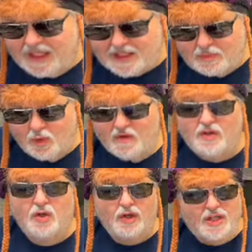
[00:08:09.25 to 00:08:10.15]
it's more of
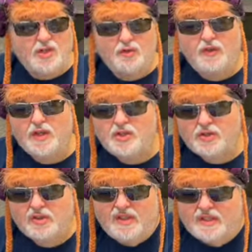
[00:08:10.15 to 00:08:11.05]
a creature
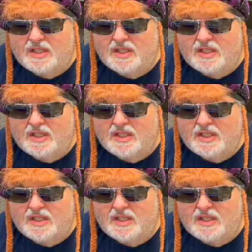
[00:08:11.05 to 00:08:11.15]
feature,